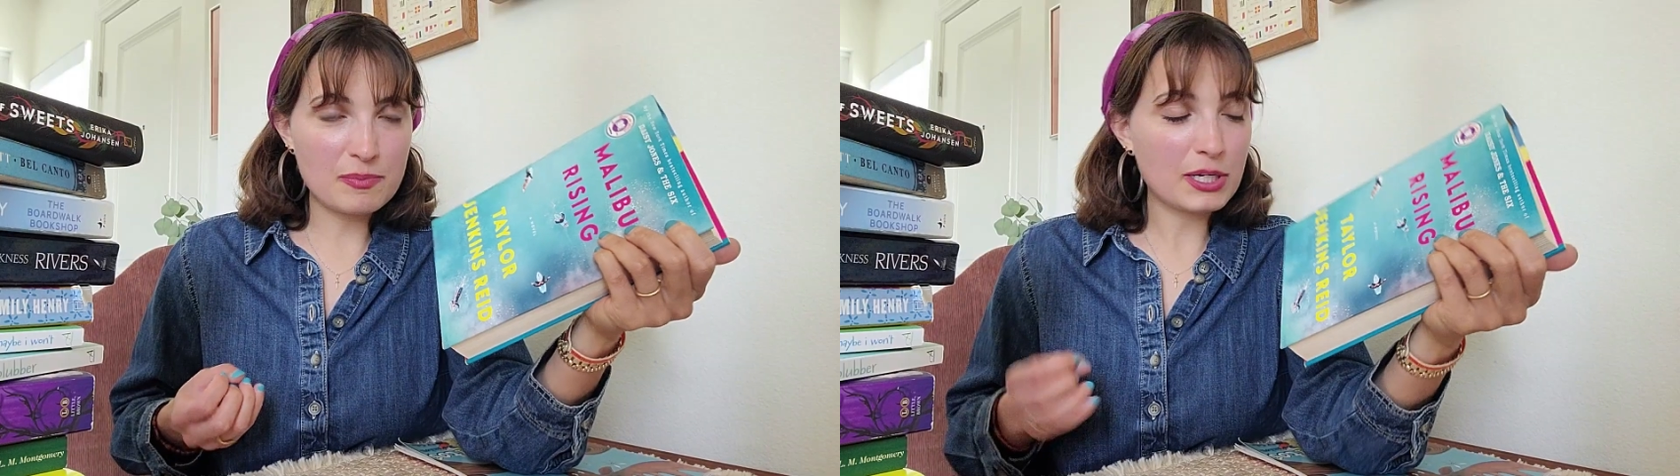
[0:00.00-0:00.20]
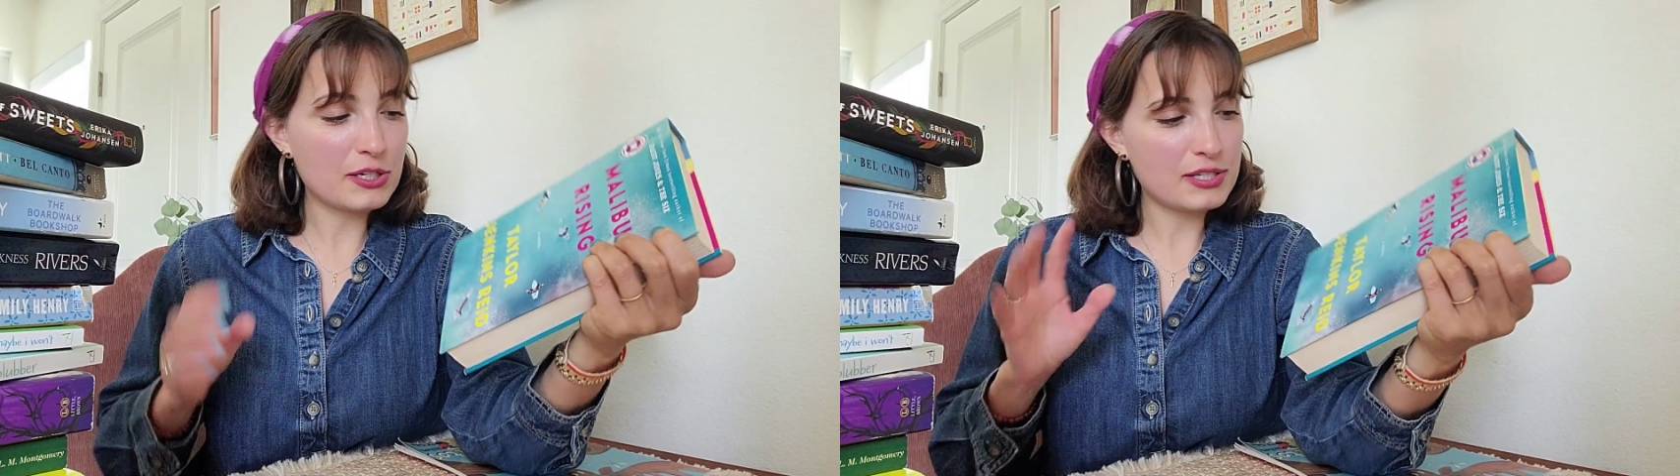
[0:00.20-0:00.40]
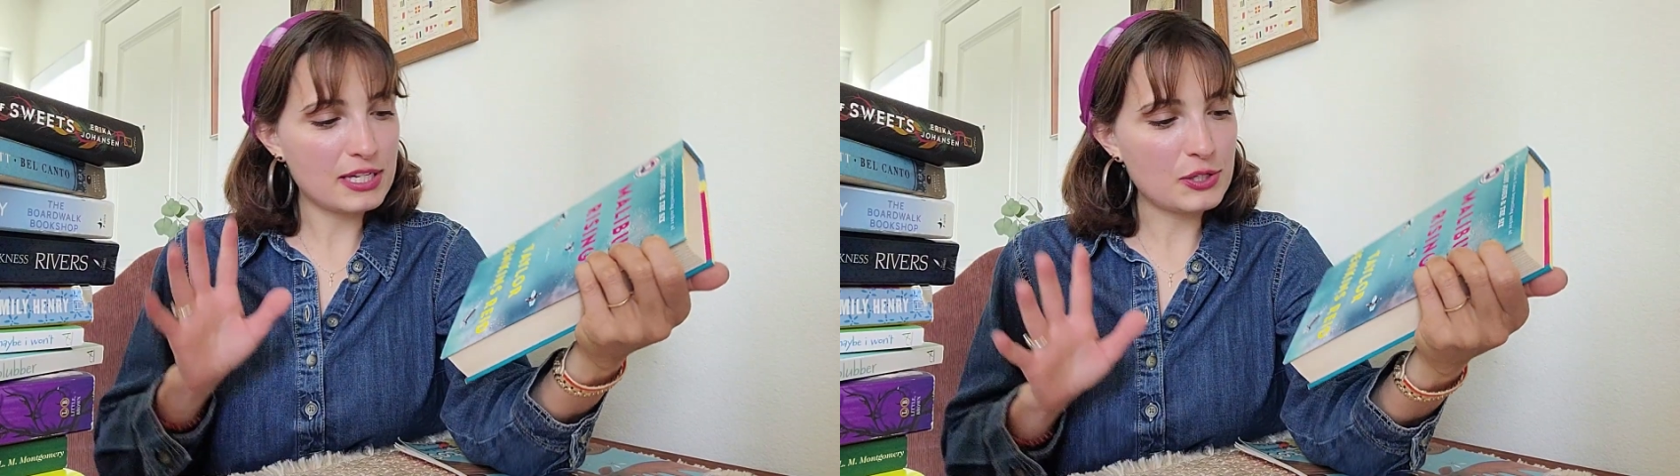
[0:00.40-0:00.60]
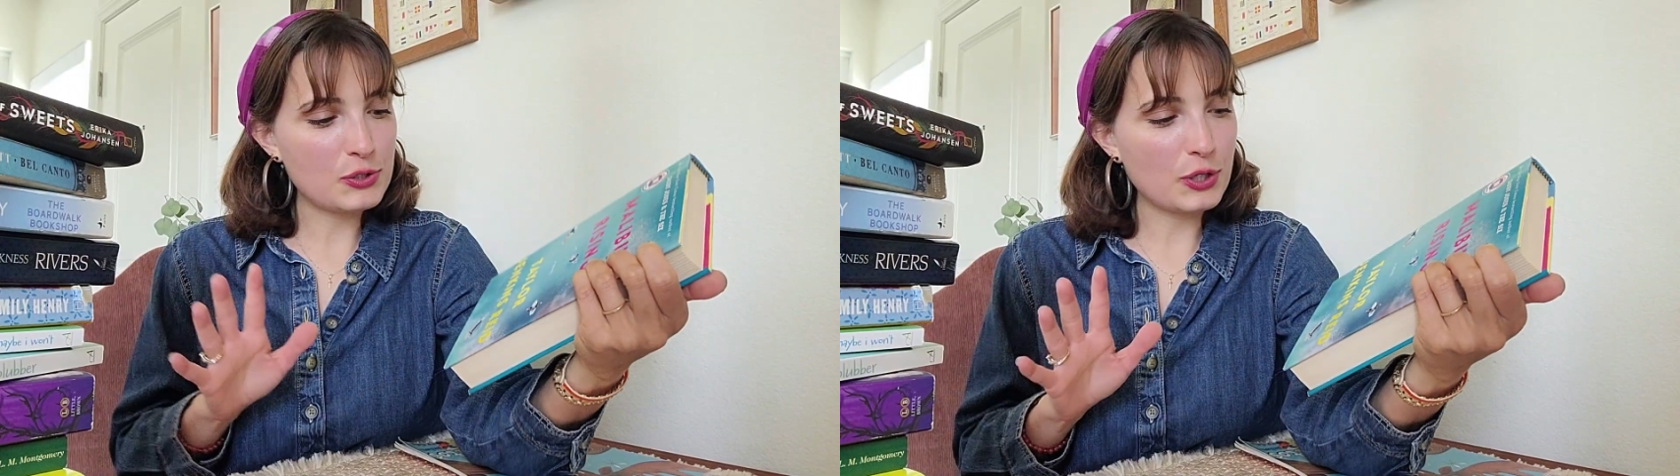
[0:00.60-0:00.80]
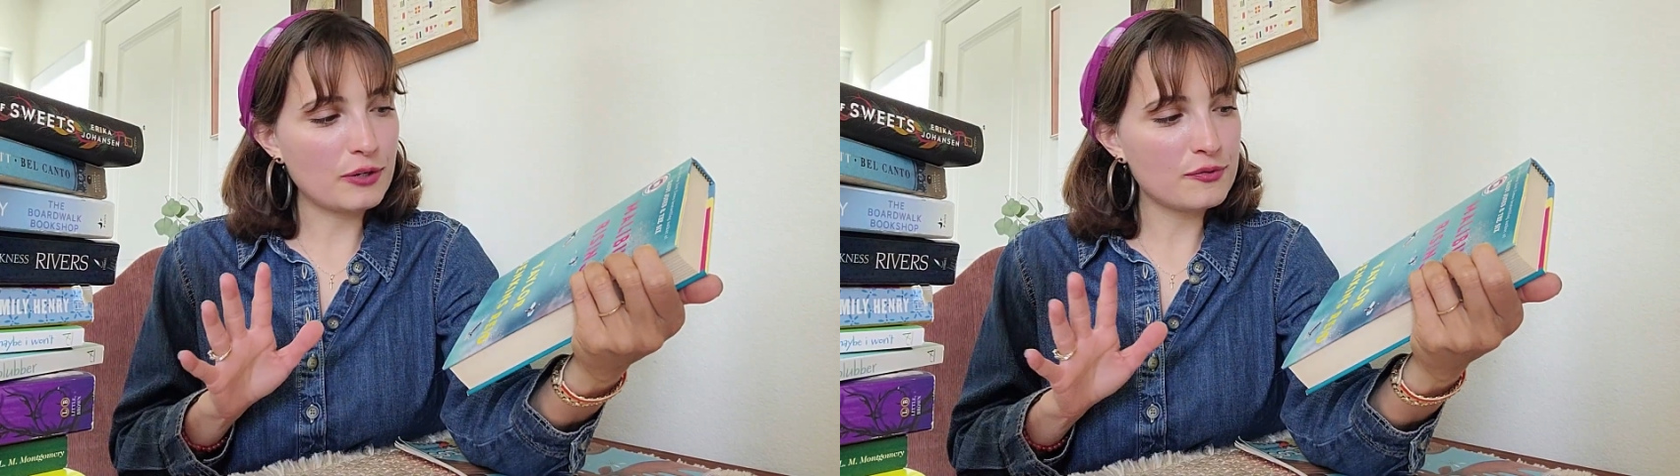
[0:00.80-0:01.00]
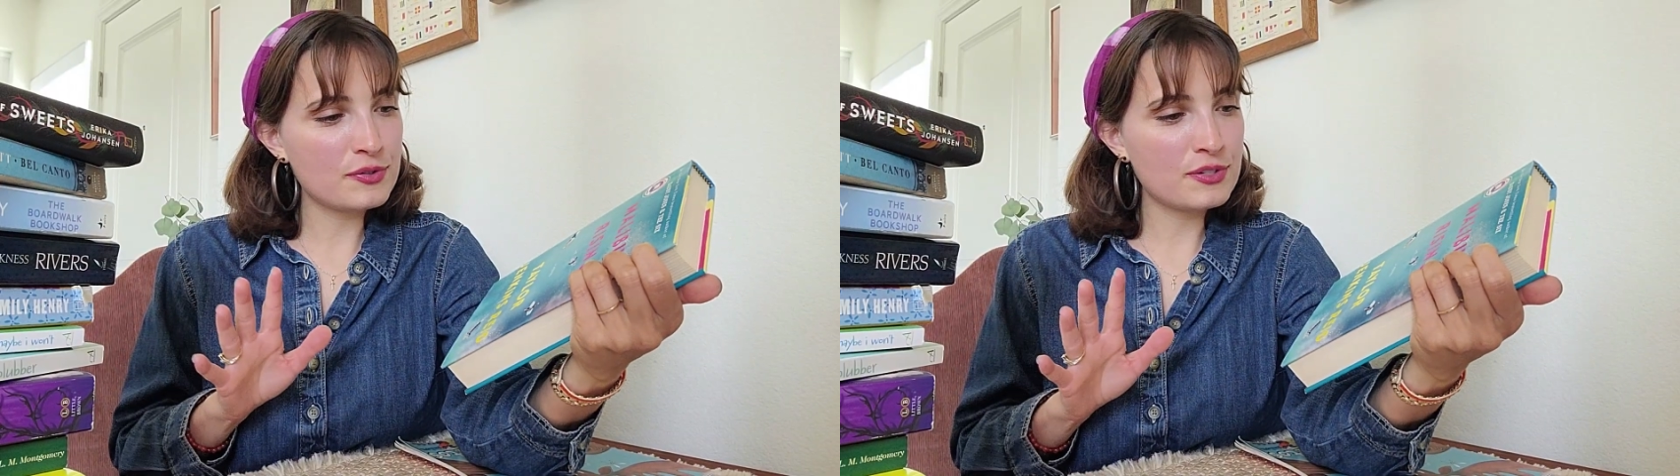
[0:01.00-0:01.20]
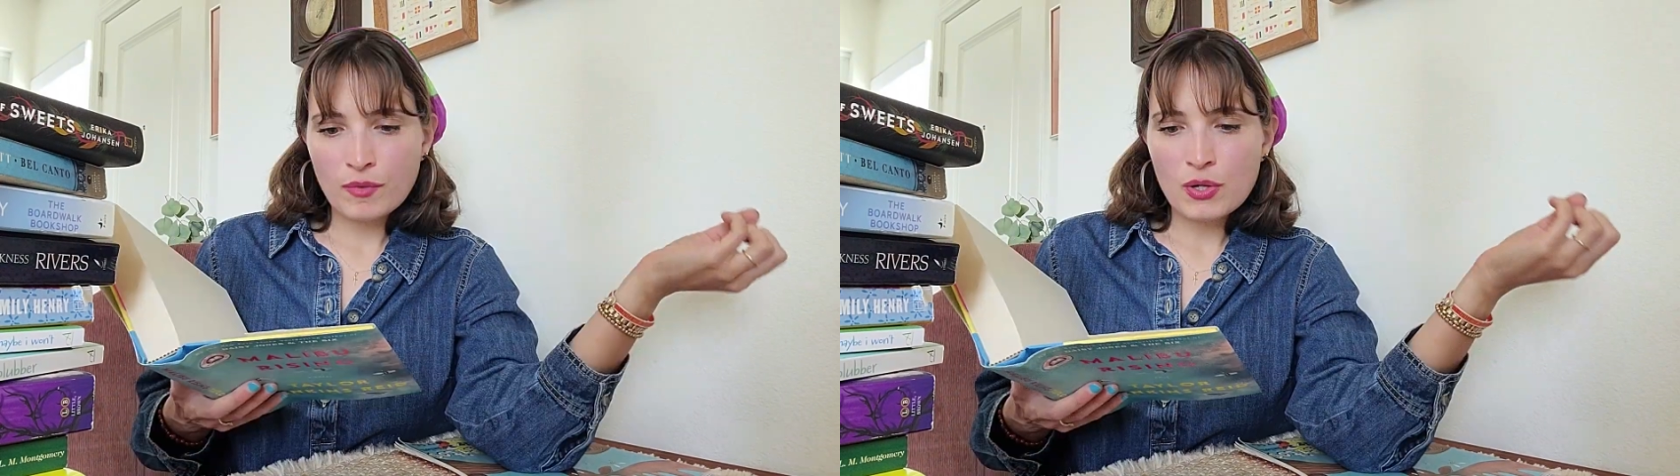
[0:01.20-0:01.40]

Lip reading: because he surfs.